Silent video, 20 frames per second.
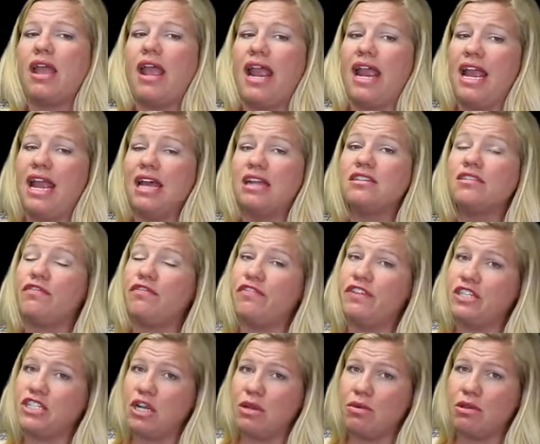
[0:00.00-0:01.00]
and
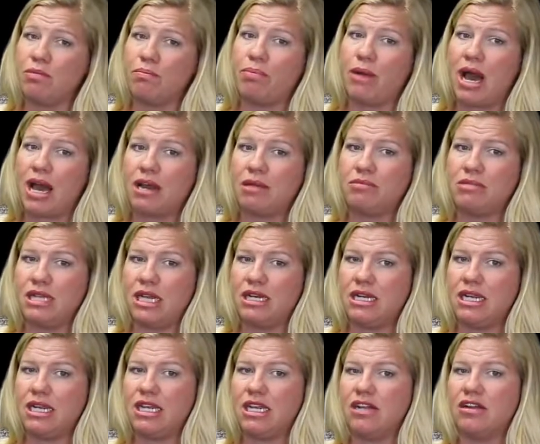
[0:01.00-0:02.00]
fishing with bottom
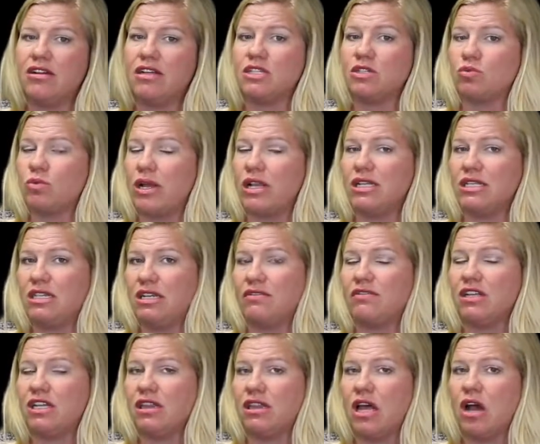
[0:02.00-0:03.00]
tending gear is
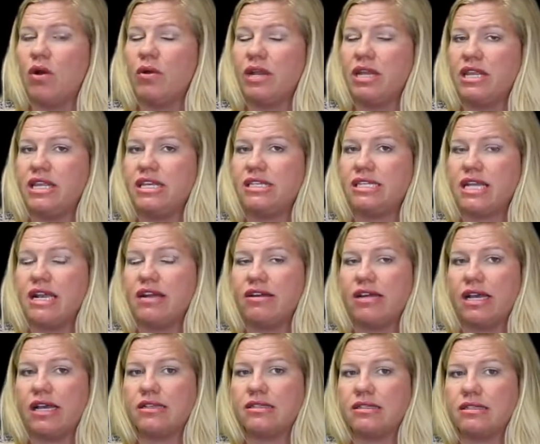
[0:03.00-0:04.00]
relatively low in these
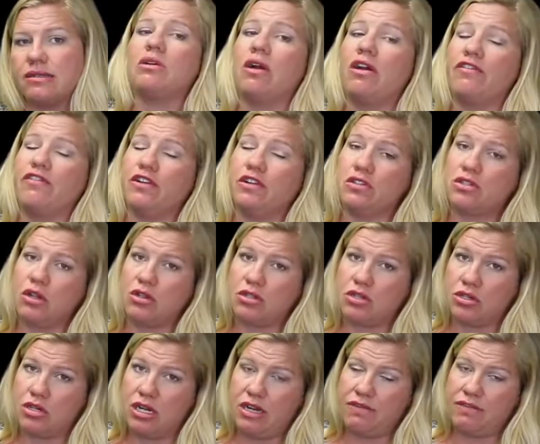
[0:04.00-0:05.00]
areas. So our first
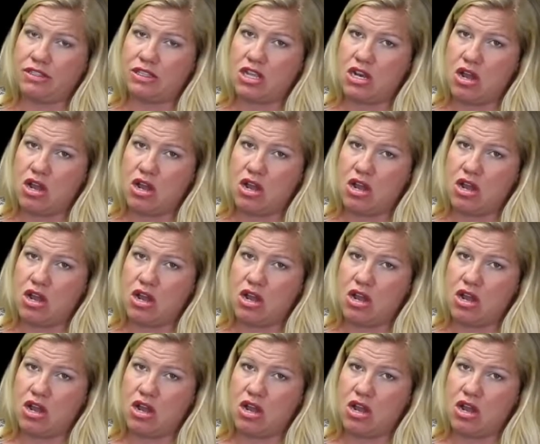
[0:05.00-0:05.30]
alternative is the